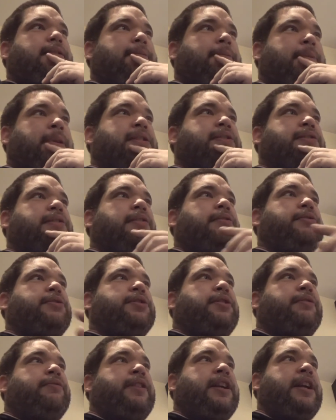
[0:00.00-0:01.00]
but so long
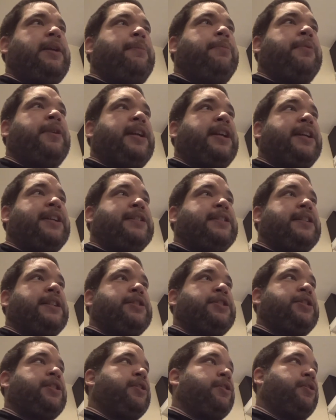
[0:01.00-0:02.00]
as the rear brake is
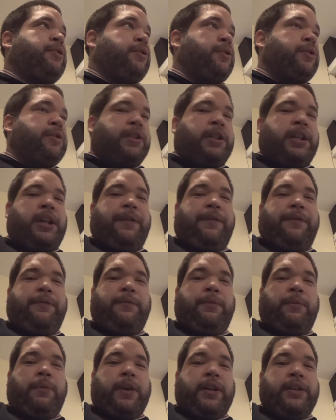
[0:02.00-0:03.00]
actually good
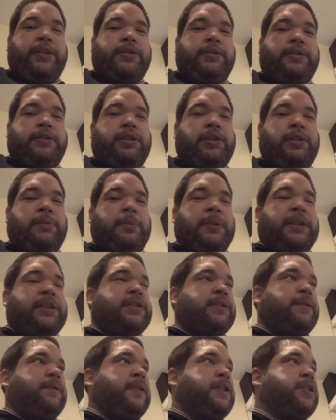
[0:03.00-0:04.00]
enough, one should be
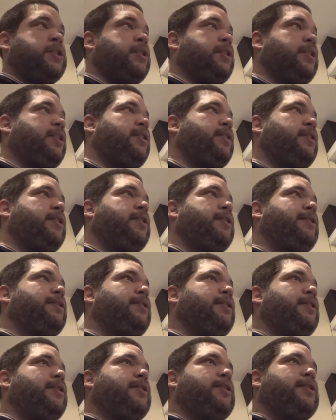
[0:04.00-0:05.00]
sufficient.
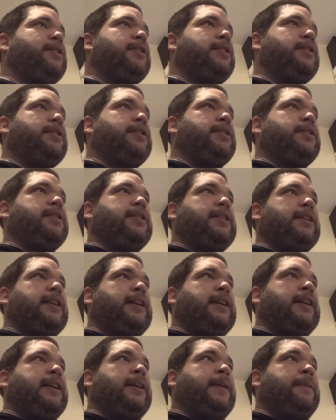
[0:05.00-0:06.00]

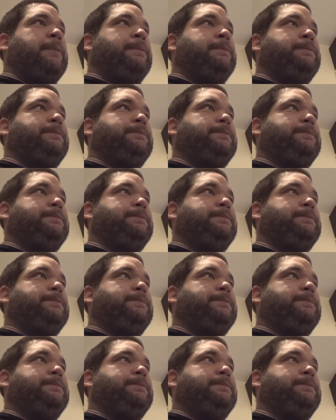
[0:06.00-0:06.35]
But